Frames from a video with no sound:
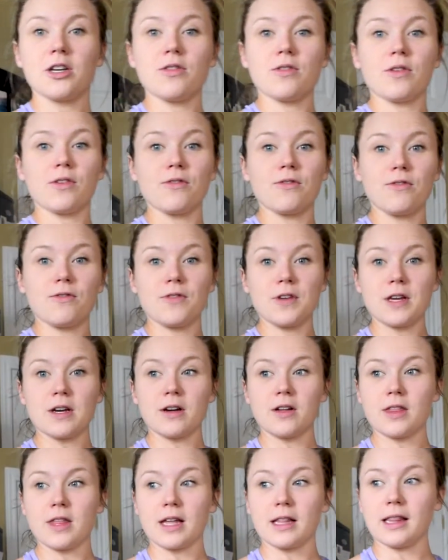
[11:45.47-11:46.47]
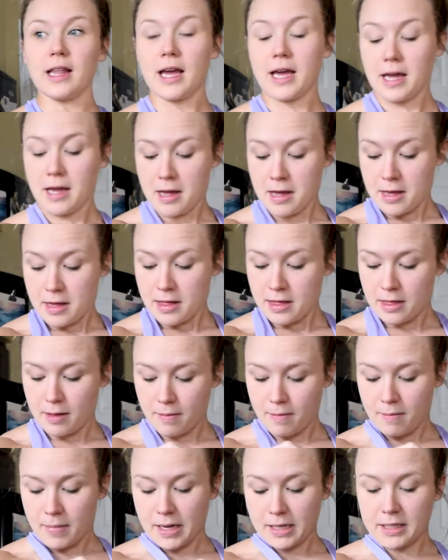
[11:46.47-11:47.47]
You can feel that like the
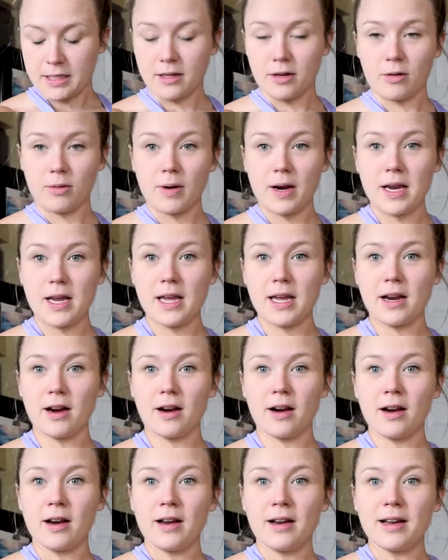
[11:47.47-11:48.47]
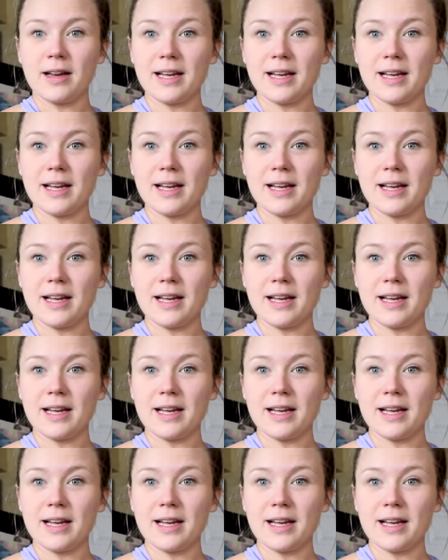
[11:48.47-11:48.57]
muscle right here